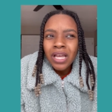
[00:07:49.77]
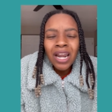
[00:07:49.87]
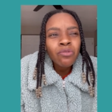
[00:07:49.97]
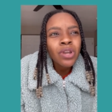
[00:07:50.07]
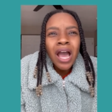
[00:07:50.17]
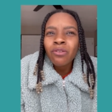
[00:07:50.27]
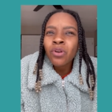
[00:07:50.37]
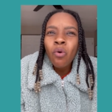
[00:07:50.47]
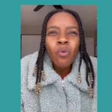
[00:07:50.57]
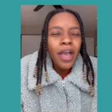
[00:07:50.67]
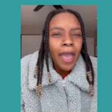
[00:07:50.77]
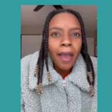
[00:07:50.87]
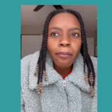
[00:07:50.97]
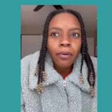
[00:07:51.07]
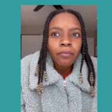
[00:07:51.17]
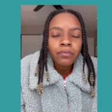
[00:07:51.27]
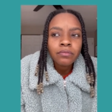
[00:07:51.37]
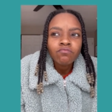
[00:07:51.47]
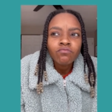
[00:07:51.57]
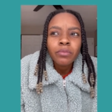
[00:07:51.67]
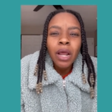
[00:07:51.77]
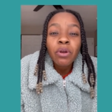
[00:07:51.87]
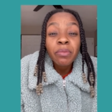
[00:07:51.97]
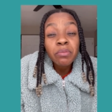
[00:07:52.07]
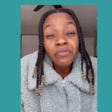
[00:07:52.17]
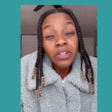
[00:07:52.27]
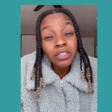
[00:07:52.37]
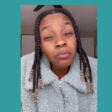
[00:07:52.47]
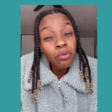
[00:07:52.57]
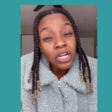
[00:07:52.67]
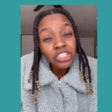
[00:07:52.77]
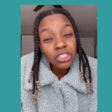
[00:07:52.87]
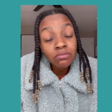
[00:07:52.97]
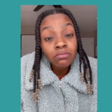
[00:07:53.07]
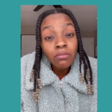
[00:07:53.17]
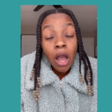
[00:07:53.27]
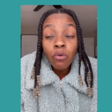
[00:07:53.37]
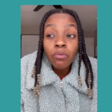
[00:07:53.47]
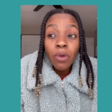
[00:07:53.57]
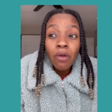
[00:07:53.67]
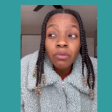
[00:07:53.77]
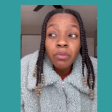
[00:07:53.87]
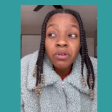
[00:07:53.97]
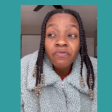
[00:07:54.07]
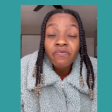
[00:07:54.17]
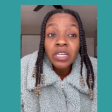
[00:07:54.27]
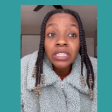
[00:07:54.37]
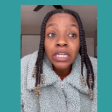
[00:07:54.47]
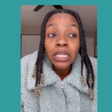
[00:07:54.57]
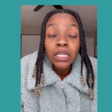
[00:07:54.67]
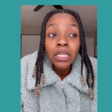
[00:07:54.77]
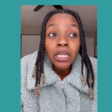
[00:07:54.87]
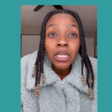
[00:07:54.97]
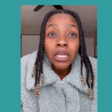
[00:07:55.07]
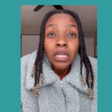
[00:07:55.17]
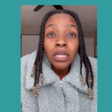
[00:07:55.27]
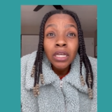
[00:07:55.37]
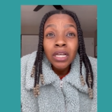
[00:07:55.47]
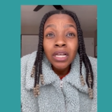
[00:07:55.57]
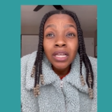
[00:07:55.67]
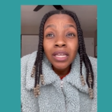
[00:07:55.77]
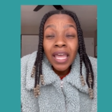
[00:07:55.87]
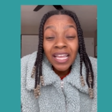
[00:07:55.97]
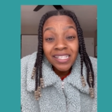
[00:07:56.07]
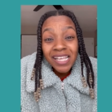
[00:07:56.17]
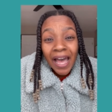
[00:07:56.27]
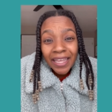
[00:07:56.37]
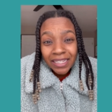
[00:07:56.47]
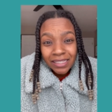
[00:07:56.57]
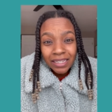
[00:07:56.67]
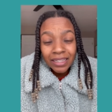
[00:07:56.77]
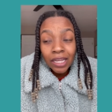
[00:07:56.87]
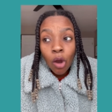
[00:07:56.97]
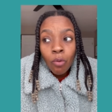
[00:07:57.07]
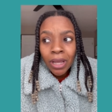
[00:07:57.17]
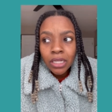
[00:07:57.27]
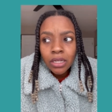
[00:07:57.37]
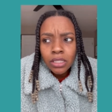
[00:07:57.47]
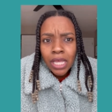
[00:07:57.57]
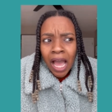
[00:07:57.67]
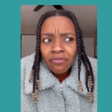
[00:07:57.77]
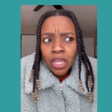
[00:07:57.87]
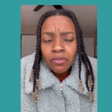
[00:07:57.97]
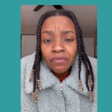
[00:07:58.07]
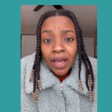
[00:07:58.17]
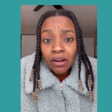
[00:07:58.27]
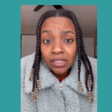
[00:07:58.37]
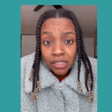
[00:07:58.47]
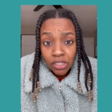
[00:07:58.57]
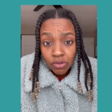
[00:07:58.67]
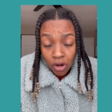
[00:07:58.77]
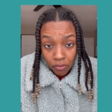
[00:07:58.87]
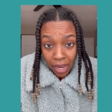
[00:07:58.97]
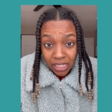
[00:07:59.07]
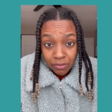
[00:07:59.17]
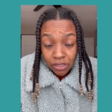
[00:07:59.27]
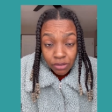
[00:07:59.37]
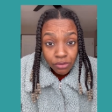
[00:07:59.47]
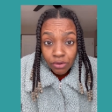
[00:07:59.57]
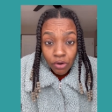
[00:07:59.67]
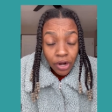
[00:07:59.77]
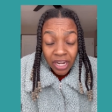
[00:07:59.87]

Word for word: I don't I don't know what happened, but I remember feeling the pressure. I, I remember feeling anxiety like oh my goodness i've never filed a sexual harassment suit or